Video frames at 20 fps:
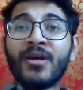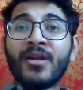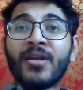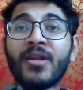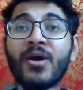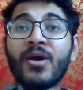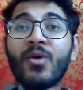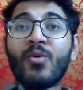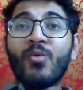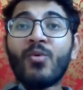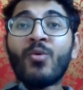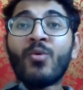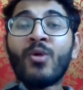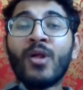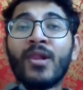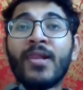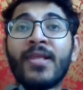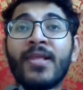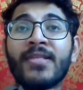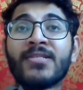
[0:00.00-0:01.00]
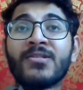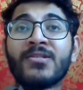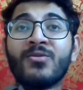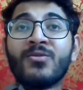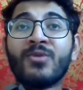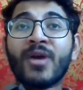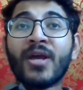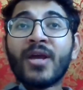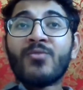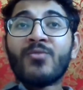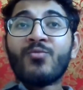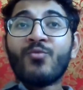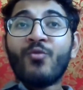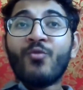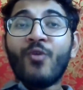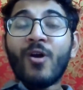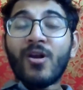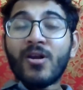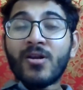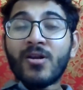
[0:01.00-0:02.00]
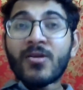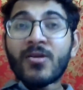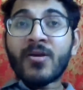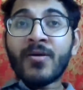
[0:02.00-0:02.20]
Now let's look at what